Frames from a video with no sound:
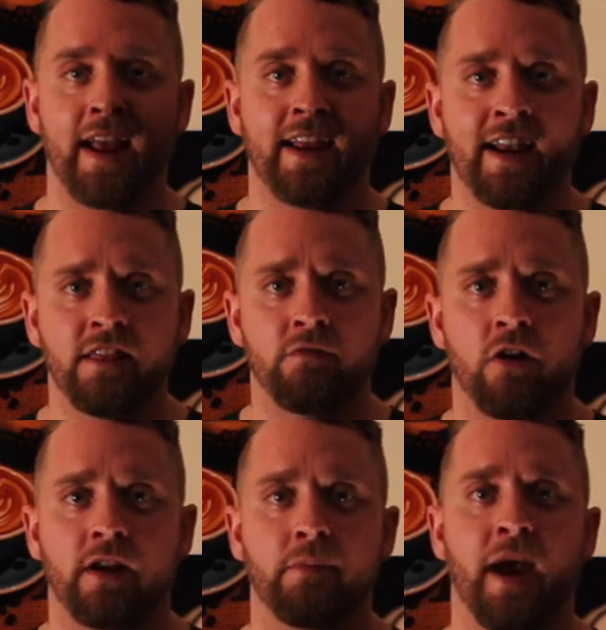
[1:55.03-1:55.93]
And getting the
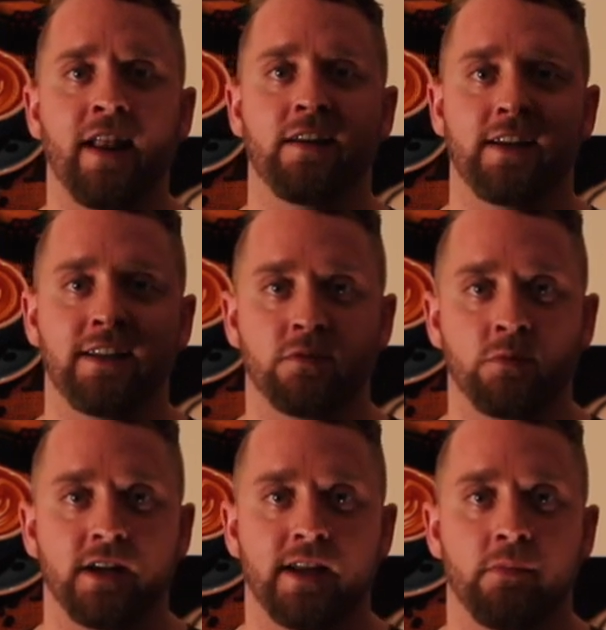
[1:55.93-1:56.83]
rocking pattern is
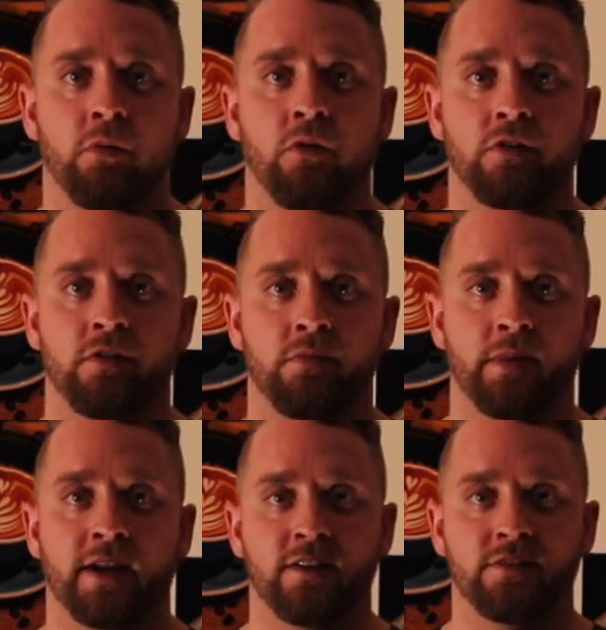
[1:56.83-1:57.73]
really important
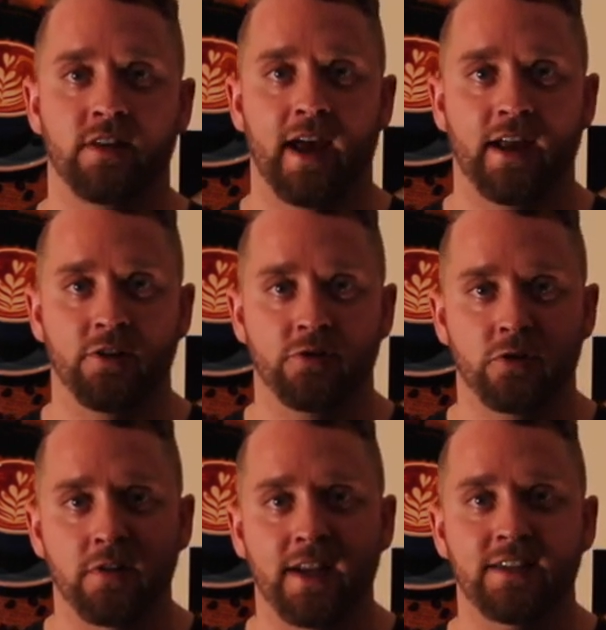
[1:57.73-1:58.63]
because you
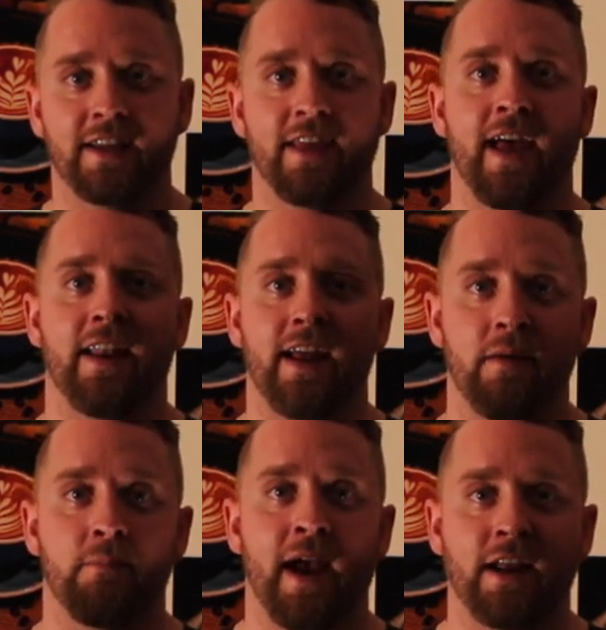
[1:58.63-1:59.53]
do need to get
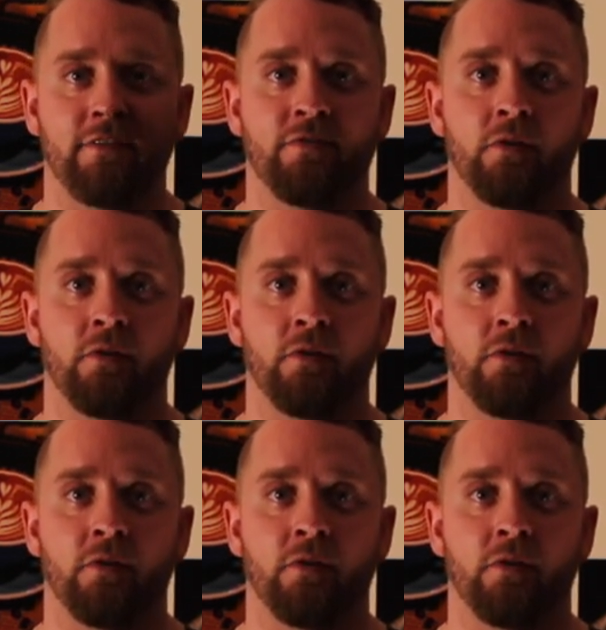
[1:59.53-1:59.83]
that back and